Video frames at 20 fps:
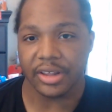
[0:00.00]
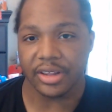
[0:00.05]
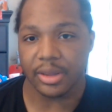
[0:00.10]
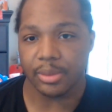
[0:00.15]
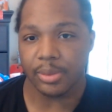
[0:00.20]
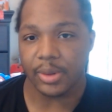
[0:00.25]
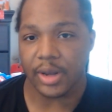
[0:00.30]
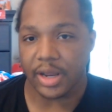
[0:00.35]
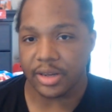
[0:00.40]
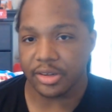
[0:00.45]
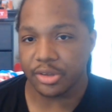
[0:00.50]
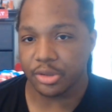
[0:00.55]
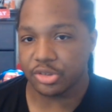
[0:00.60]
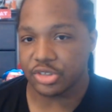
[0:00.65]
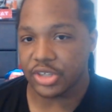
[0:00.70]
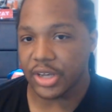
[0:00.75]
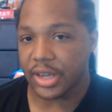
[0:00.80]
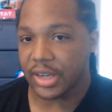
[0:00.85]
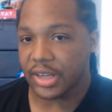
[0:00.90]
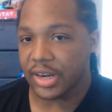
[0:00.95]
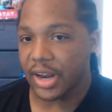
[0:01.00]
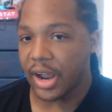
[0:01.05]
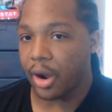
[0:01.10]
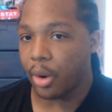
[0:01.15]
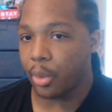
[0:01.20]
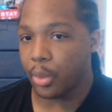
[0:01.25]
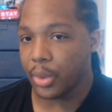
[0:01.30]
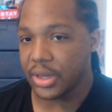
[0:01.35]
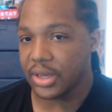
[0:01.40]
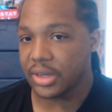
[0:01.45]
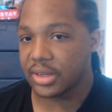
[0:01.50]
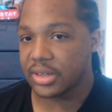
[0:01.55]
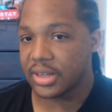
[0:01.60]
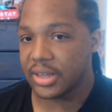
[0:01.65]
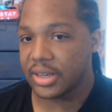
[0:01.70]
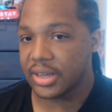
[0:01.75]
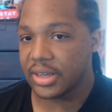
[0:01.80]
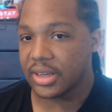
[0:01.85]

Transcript: but I do check it out weekly.